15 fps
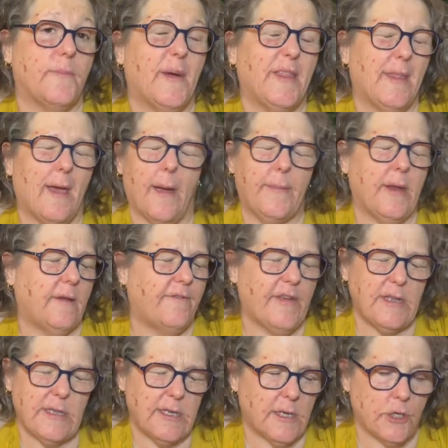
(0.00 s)
but I mean
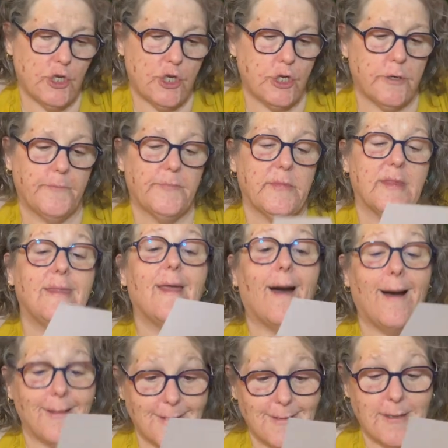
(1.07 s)
vintage,
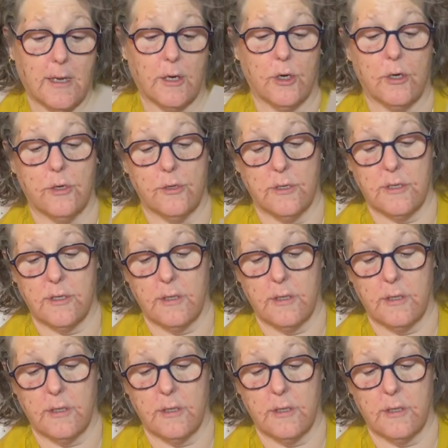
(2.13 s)
not stickers.